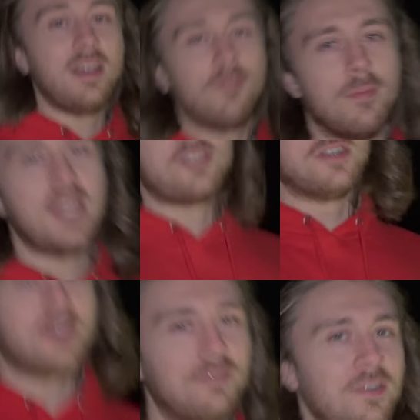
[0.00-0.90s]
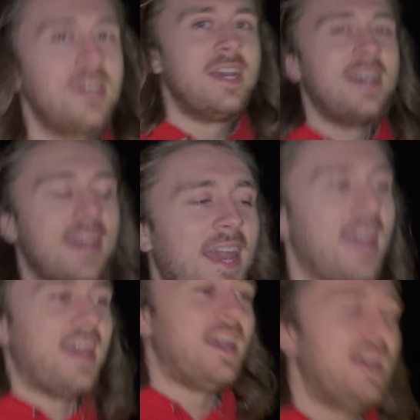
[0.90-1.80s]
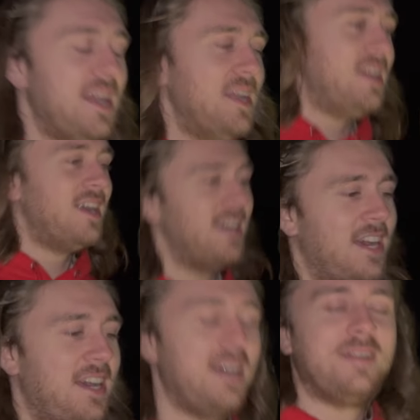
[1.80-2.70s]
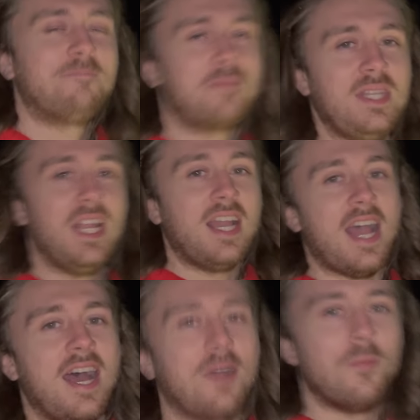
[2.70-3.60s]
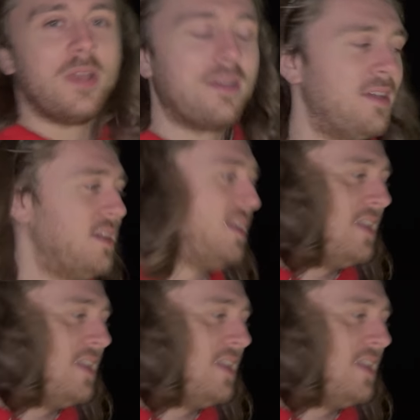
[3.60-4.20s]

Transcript: information of, and and I'm right we, there with them.